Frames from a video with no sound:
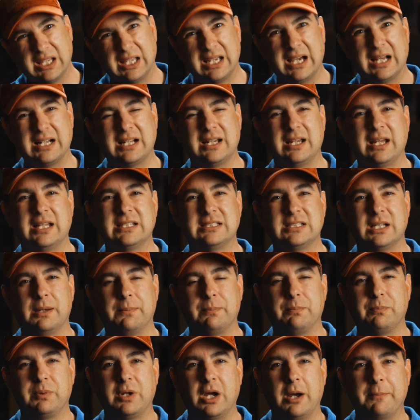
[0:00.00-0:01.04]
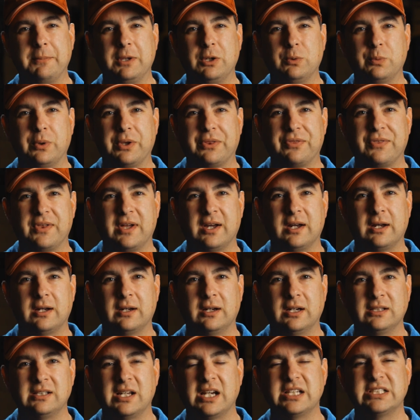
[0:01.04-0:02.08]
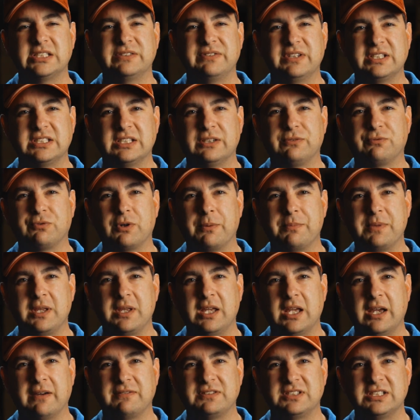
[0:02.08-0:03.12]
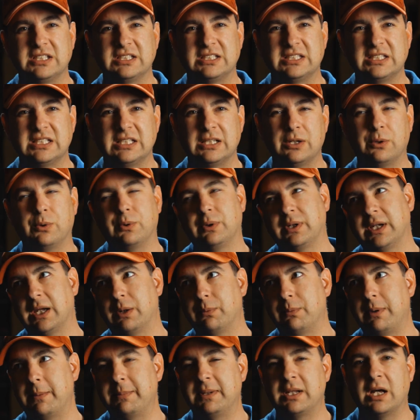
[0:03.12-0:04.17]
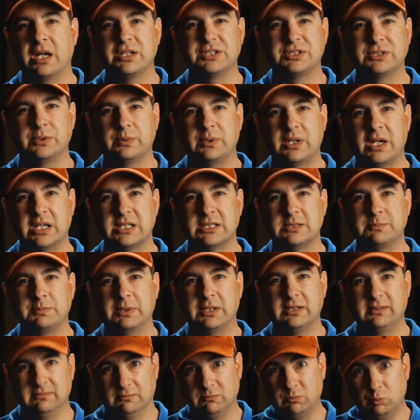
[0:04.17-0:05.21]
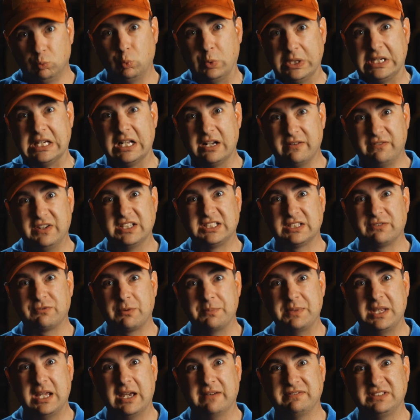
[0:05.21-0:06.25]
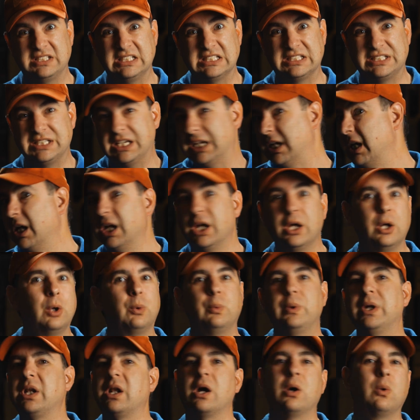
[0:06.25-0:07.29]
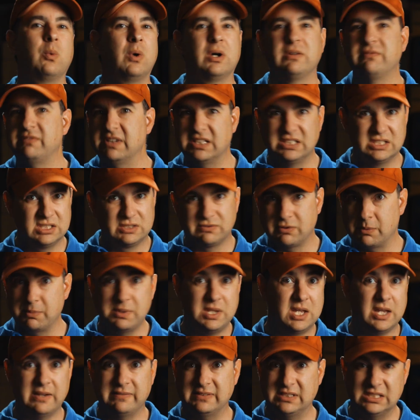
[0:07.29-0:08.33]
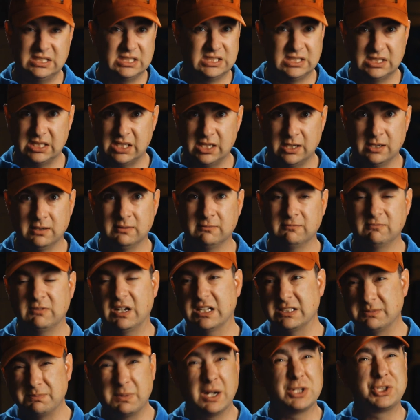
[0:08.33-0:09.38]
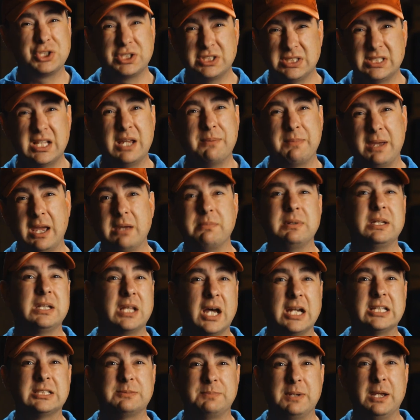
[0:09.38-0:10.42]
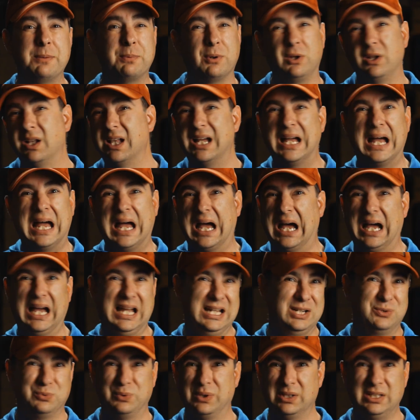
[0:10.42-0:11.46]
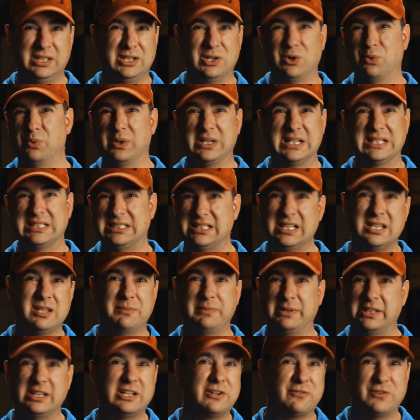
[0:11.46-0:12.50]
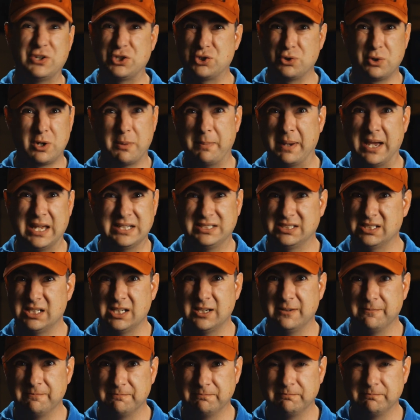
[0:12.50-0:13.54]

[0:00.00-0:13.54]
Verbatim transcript: Kind of ends up coming with a nice visit from the FCC. Oh, okay, maybe not so nice, but we get a visit from the FCC. We don't want visits from the FCC. As much as they may be nice people, I really don't want to see them in an official capacity.